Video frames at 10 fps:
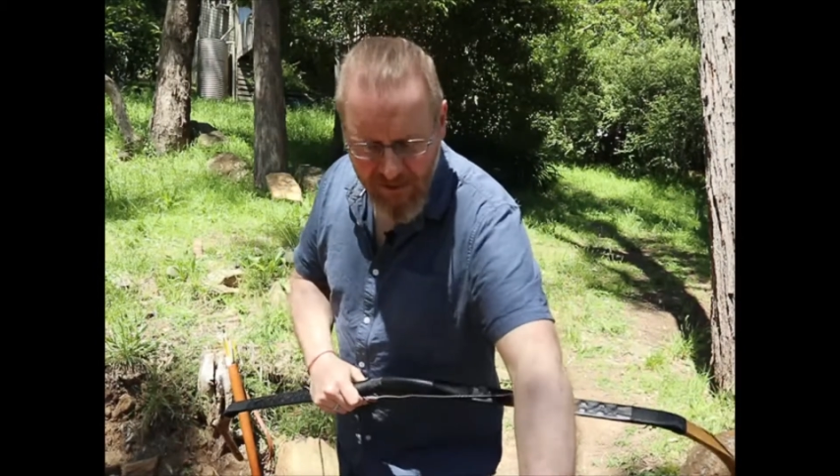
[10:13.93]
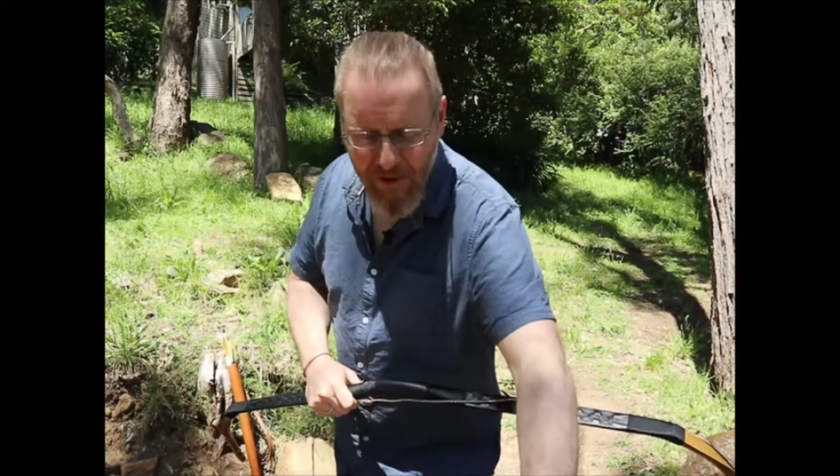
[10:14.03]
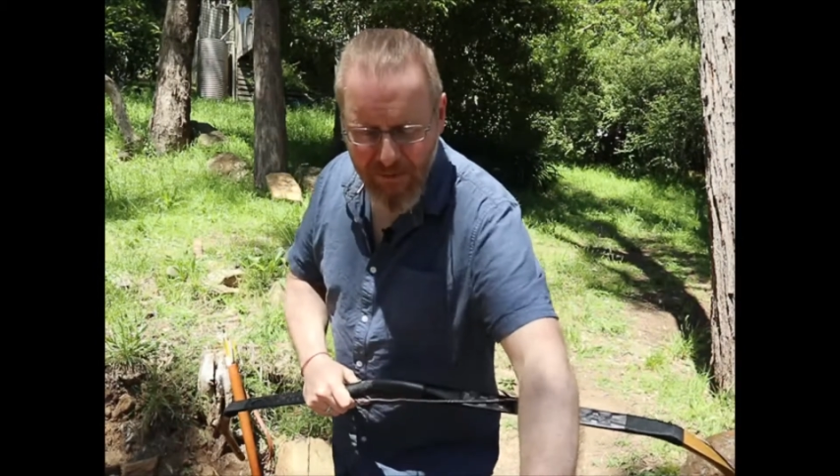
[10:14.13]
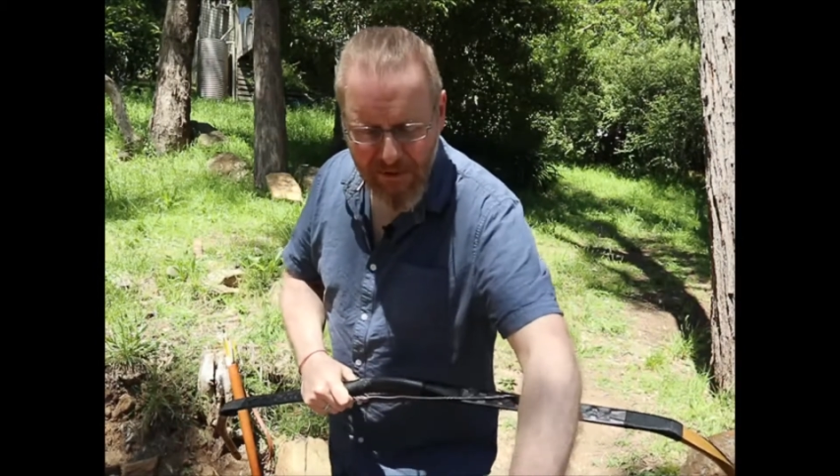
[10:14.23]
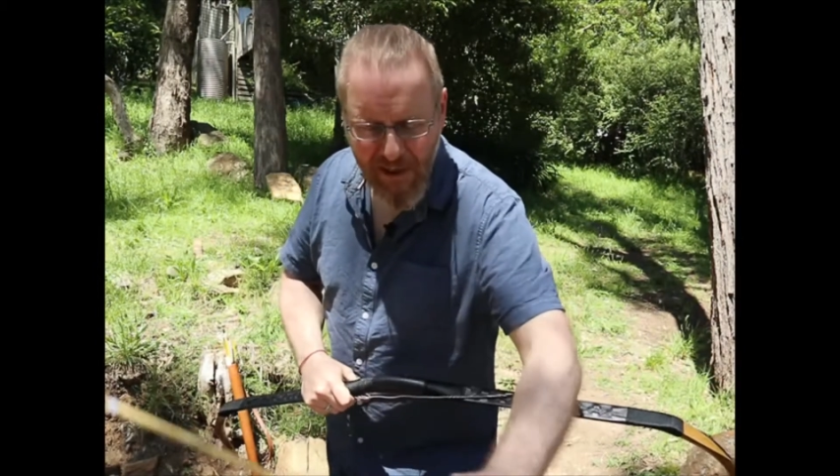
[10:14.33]
oh,
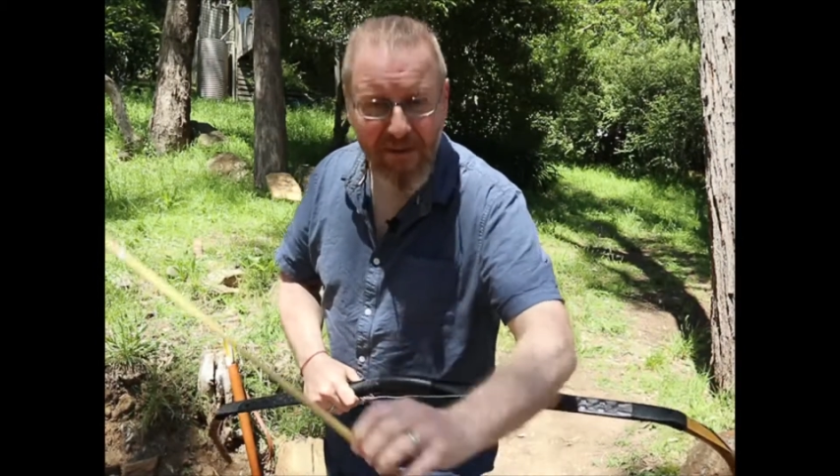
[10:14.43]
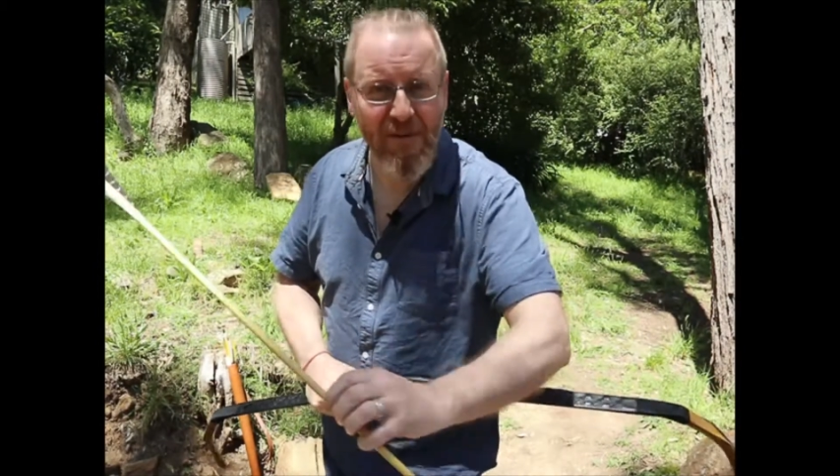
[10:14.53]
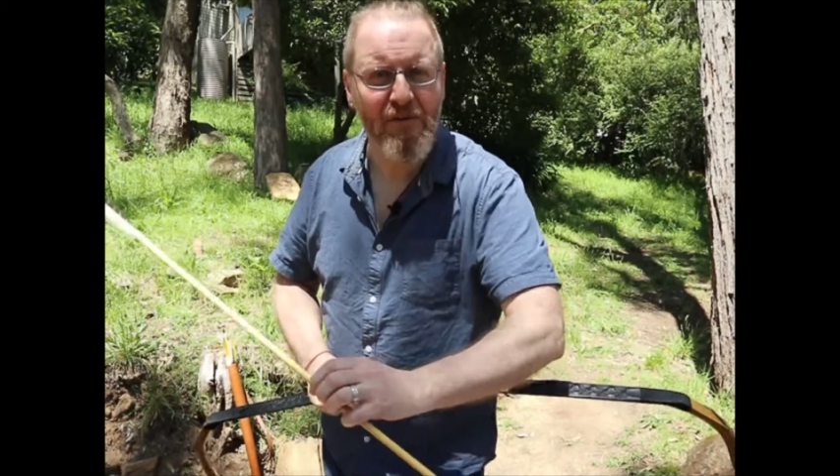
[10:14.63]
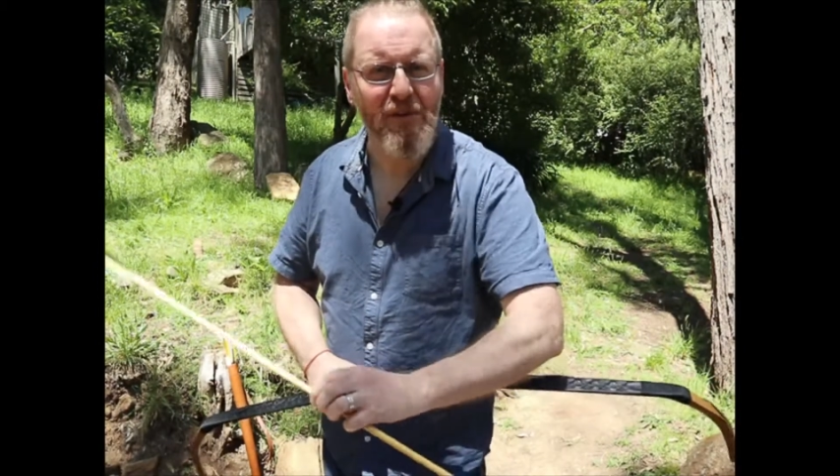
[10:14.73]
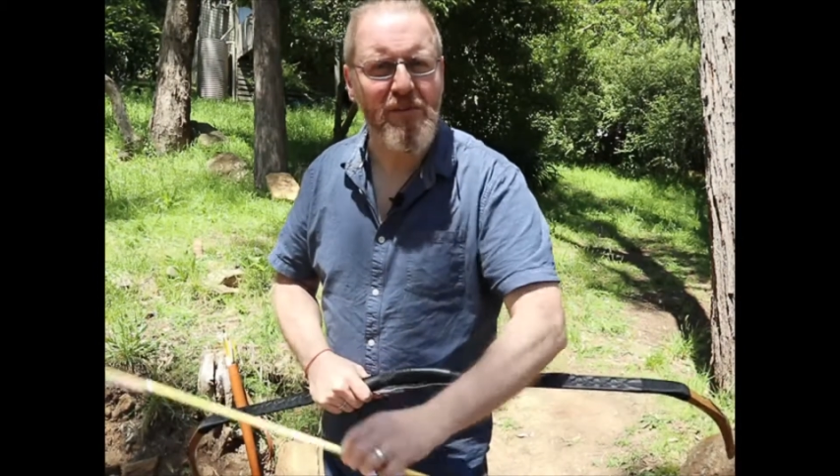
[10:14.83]
I put the arrow
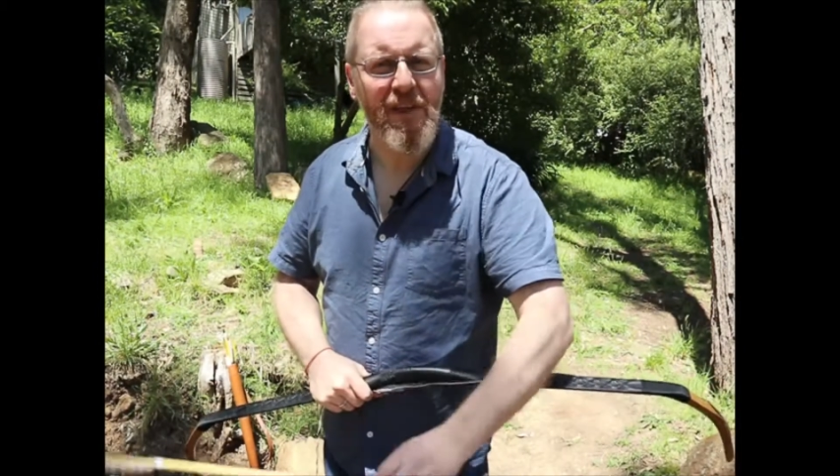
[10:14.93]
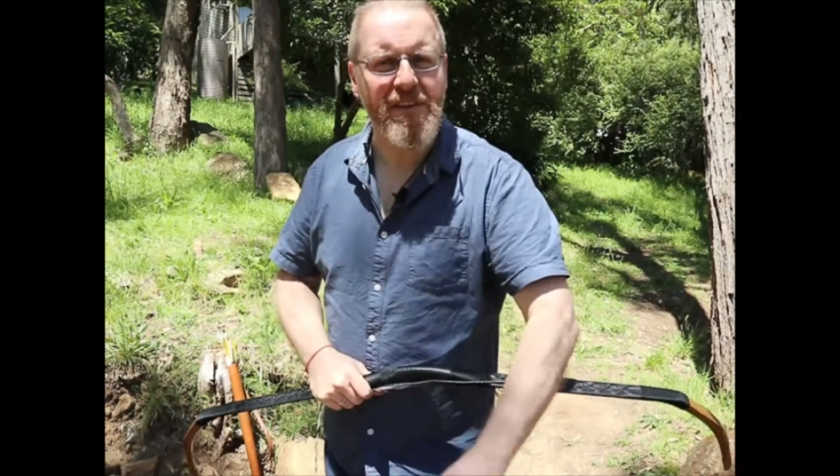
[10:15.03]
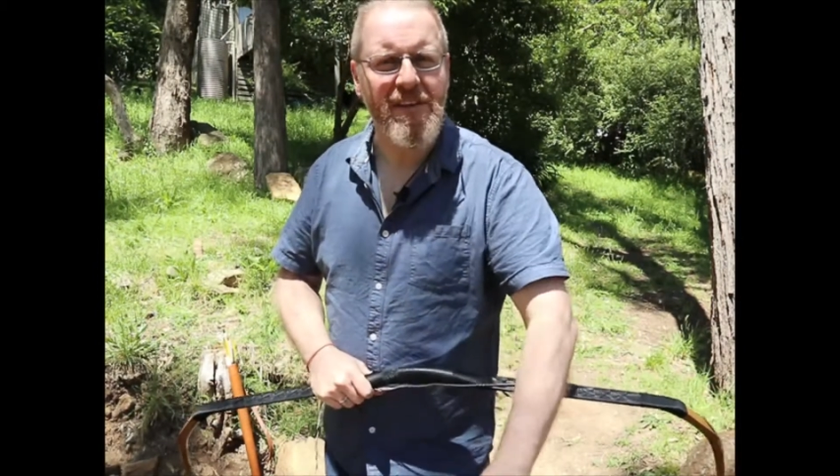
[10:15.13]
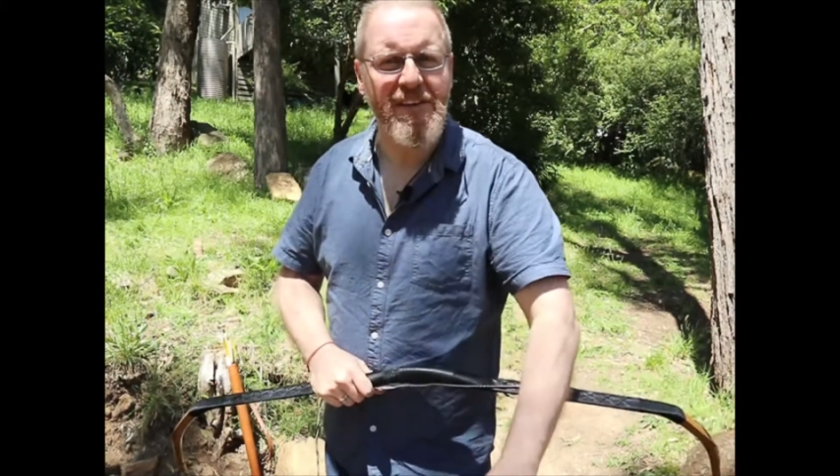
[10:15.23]
in the wrong place and